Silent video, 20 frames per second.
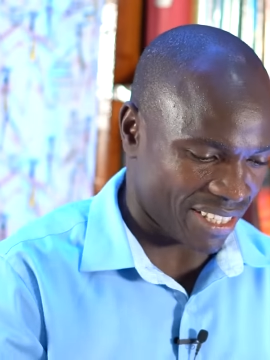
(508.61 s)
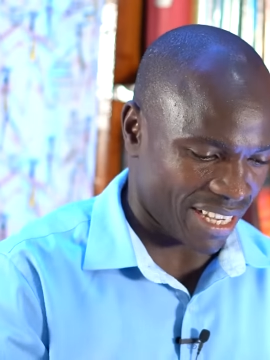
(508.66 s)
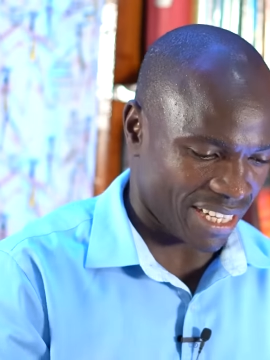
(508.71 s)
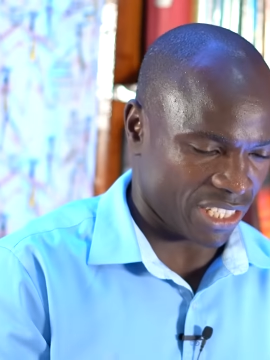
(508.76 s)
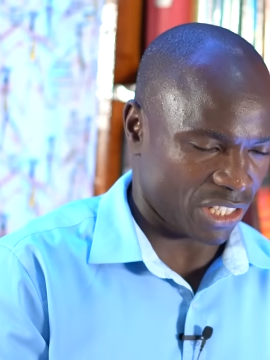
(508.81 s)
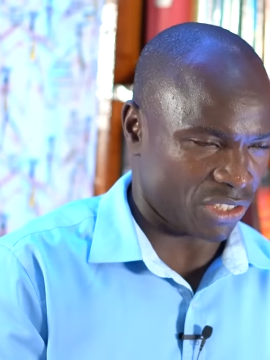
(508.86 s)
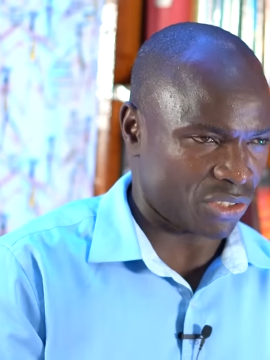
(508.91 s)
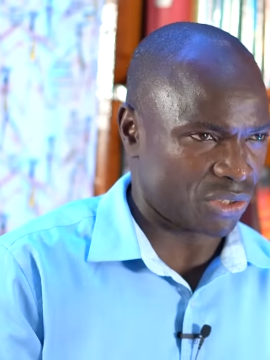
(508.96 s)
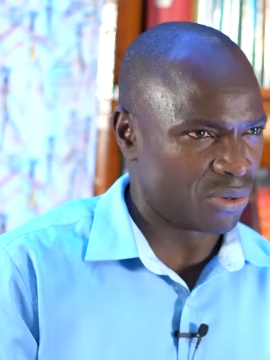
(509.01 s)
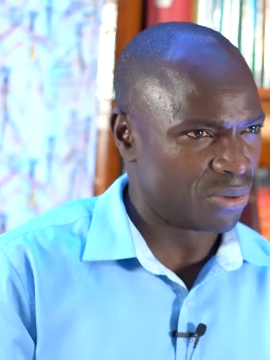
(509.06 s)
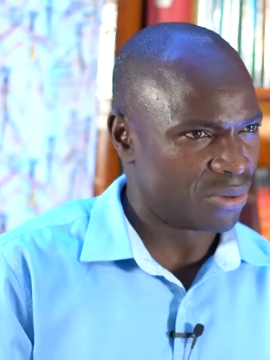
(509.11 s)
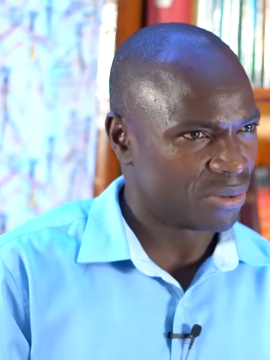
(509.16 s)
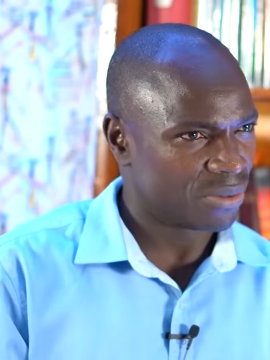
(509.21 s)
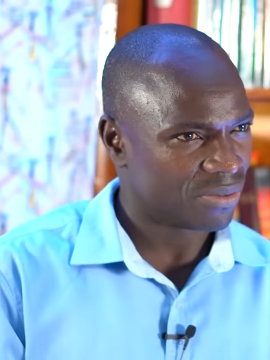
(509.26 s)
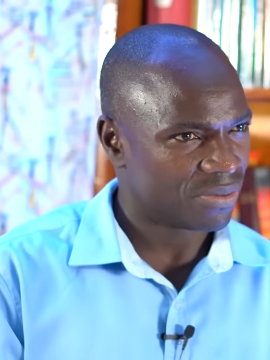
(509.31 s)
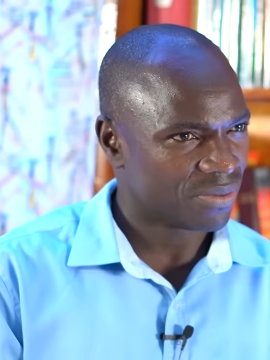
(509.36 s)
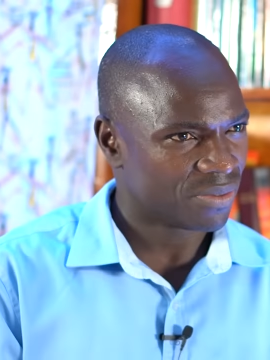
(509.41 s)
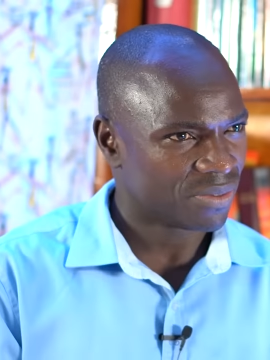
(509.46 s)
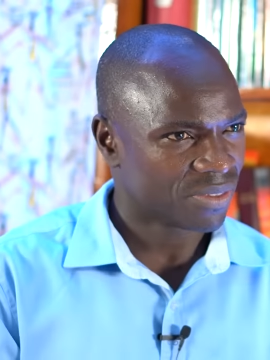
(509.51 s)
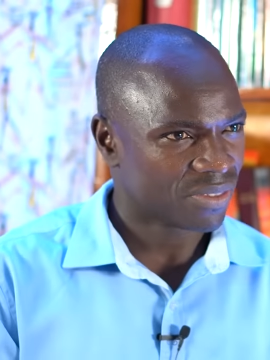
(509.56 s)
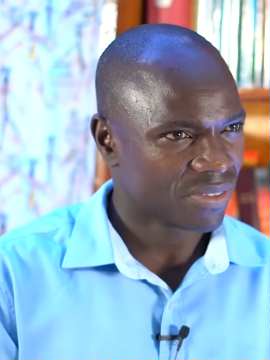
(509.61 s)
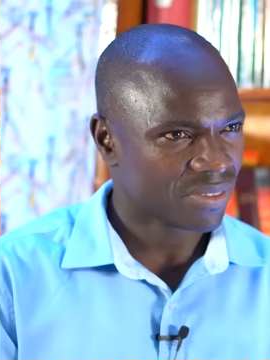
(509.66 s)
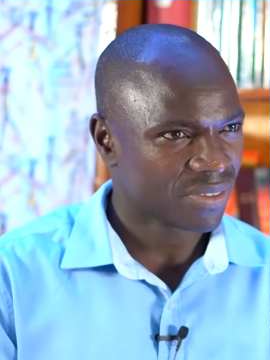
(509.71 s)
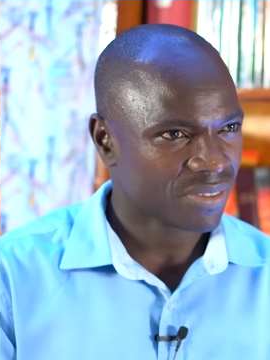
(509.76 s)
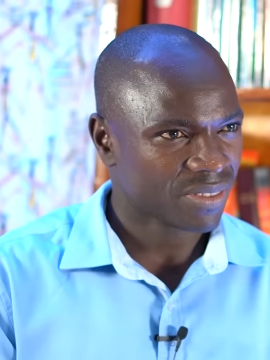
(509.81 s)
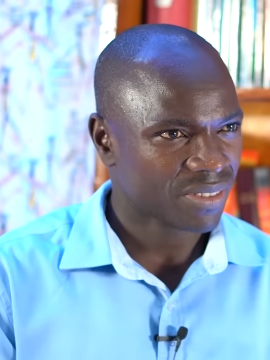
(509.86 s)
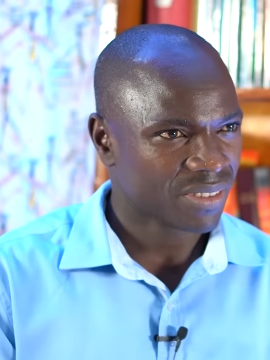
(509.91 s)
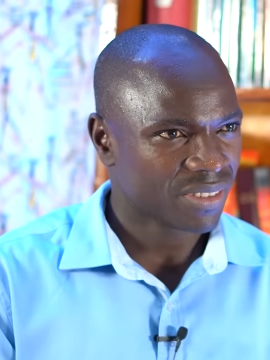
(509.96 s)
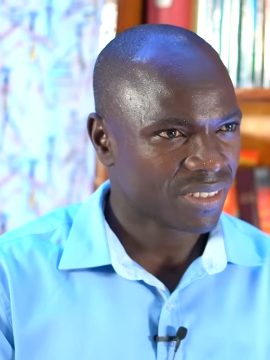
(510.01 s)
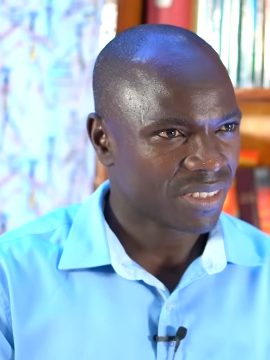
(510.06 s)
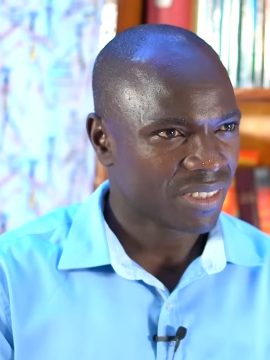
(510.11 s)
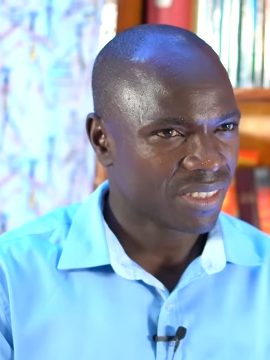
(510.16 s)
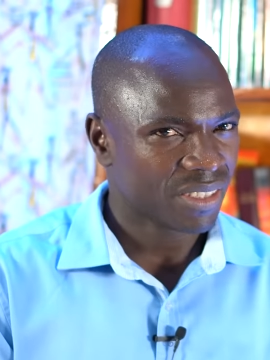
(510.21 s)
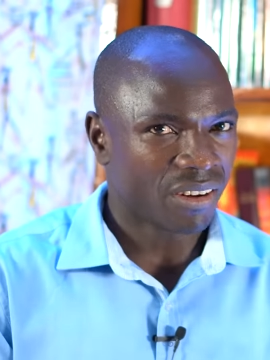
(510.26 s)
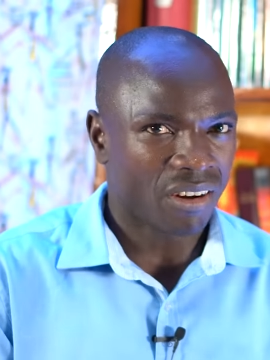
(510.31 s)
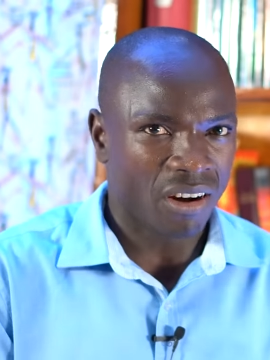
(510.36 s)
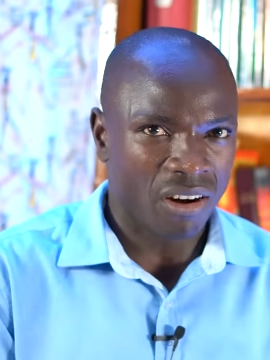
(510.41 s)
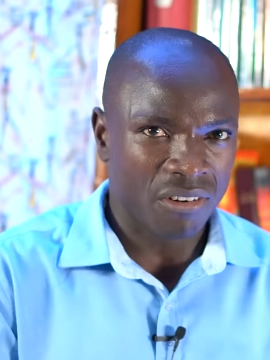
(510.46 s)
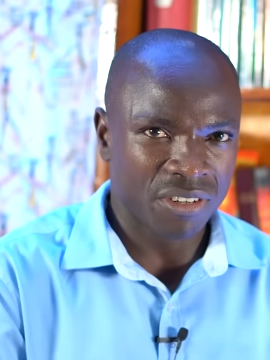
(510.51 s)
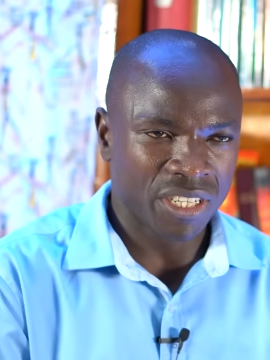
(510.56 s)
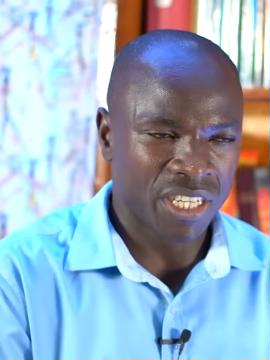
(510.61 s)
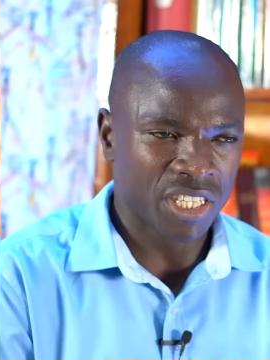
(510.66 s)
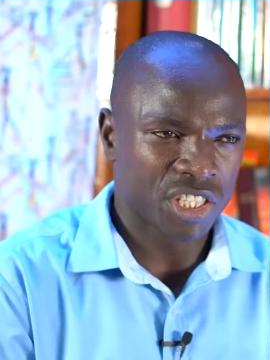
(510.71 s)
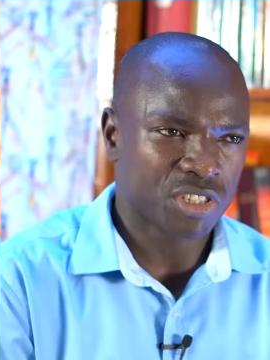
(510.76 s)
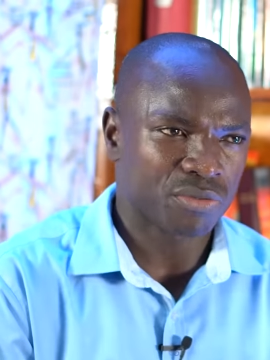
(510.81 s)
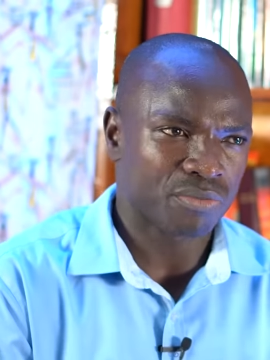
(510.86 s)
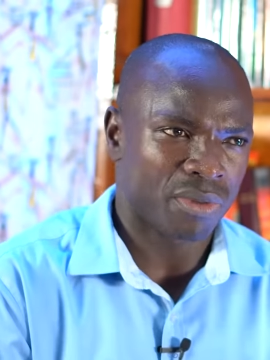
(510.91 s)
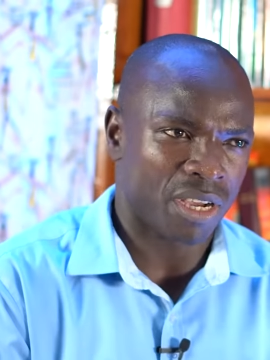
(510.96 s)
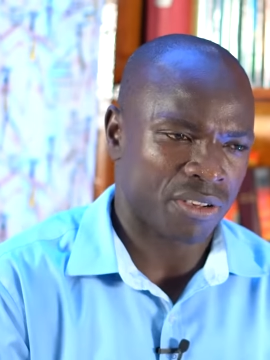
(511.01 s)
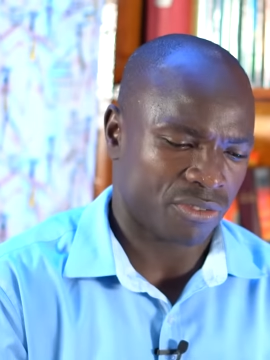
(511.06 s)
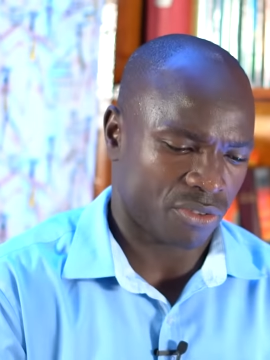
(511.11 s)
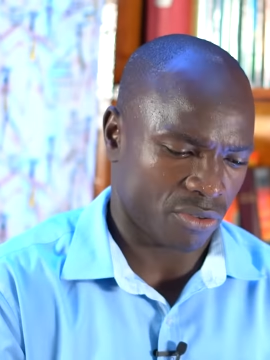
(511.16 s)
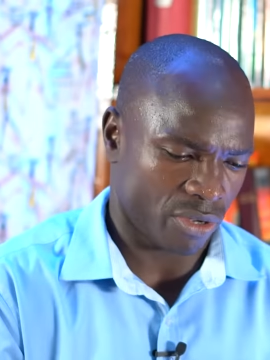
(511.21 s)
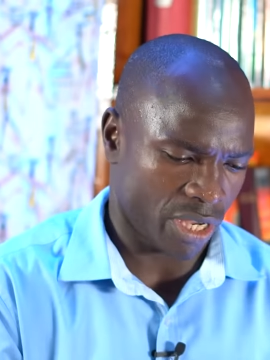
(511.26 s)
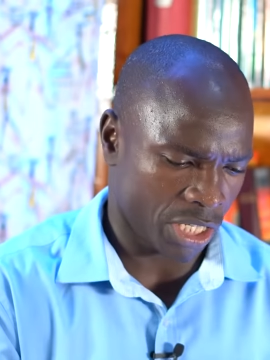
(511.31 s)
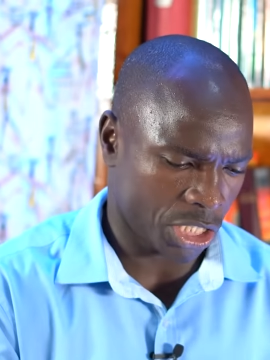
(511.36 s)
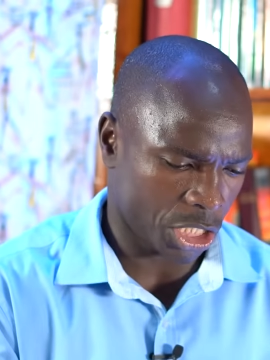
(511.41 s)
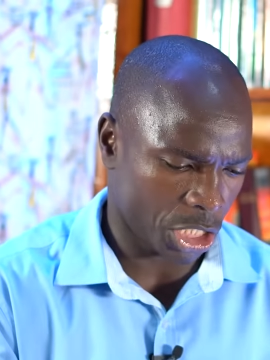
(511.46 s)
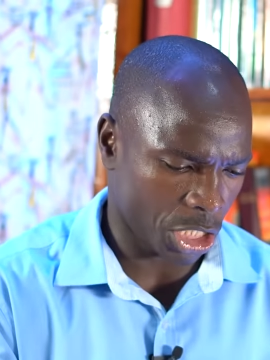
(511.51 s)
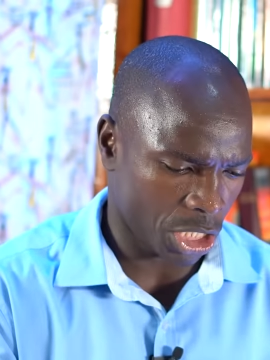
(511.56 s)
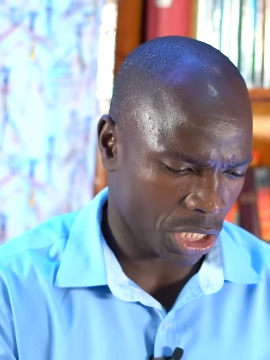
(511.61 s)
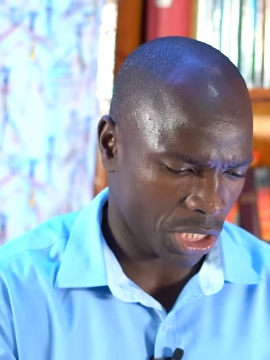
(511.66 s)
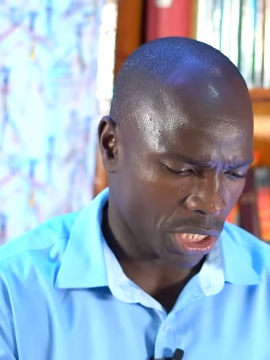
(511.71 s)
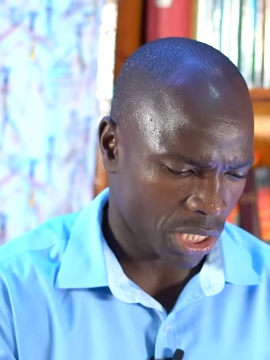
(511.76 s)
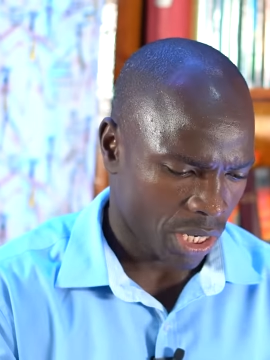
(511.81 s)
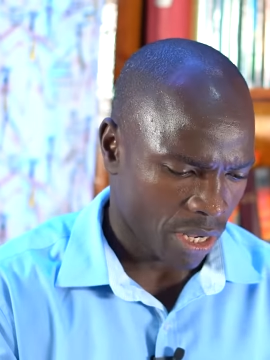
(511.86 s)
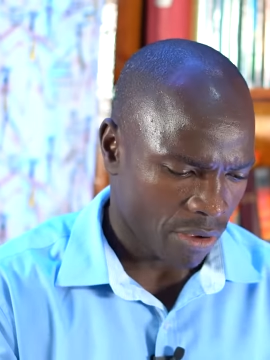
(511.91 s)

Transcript: 32 of this Mark 18,